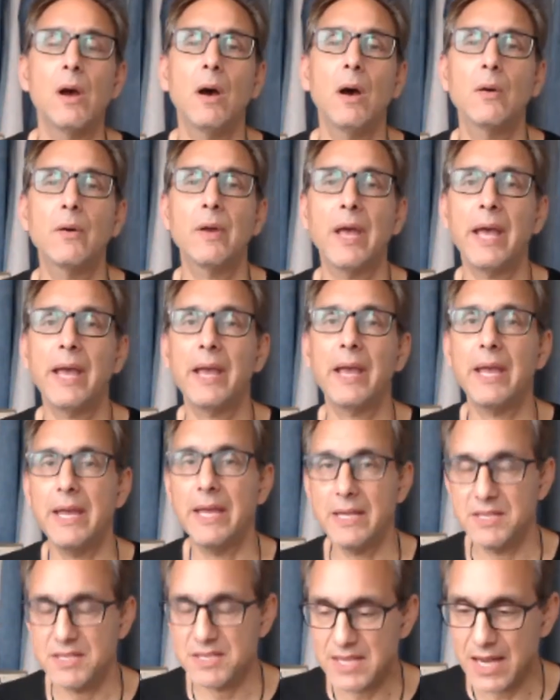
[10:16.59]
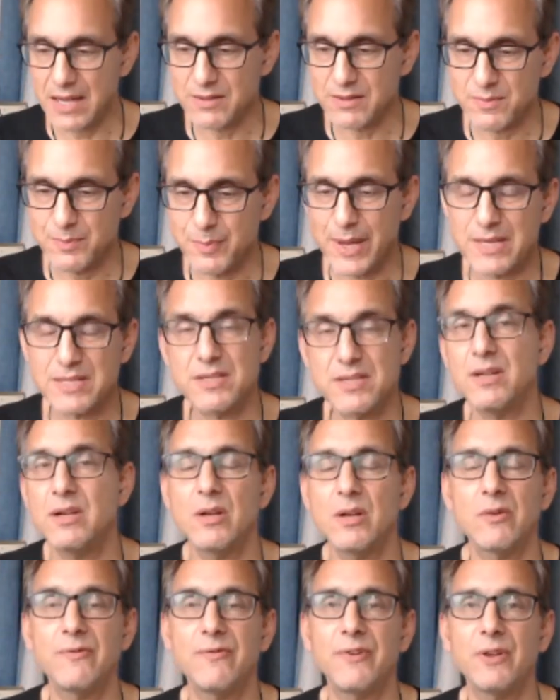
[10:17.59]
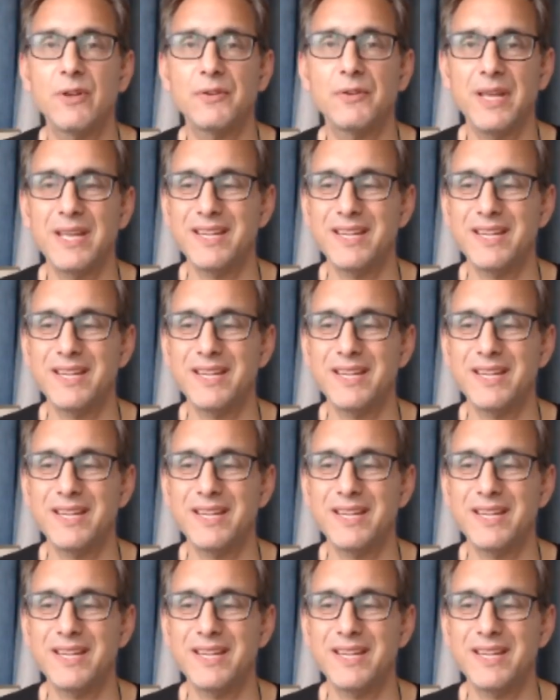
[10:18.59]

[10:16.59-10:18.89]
Okay, it sounds best near field.